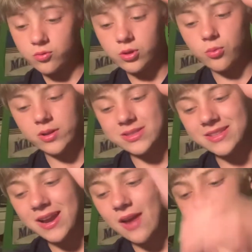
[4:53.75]
really well, does
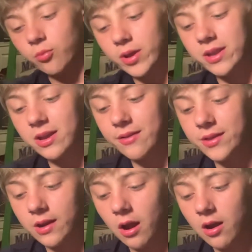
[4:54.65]
not have a win, and
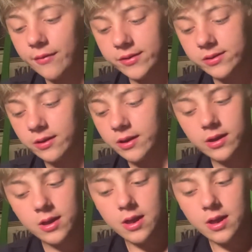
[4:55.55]
then obviously